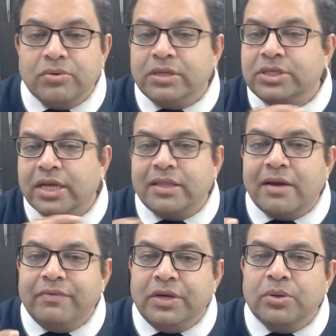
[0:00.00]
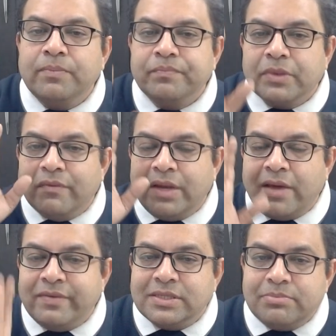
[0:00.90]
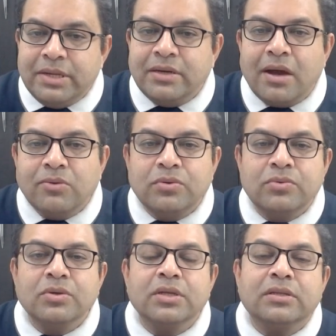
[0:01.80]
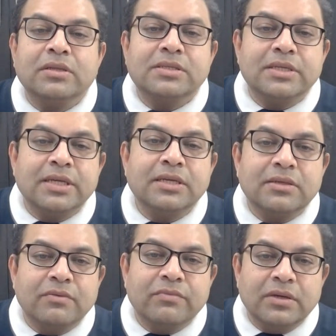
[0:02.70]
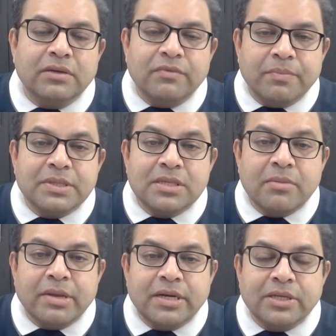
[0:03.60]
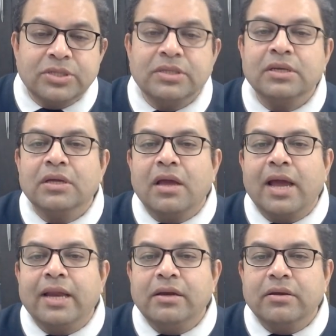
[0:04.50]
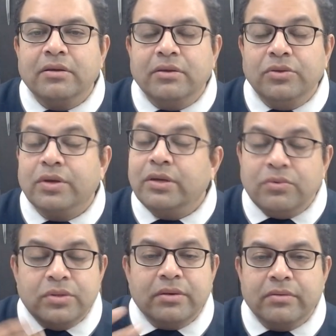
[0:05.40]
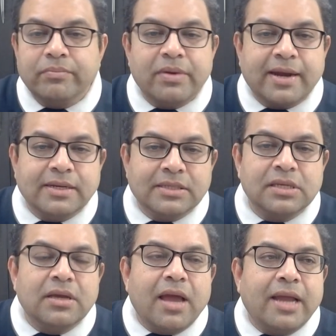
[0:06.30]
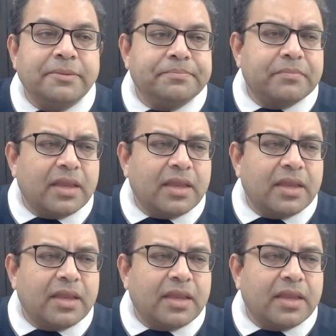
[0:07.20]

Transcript: You can check that video where I have explained how to do the sitting vipassana meditation, and you can do the practice. And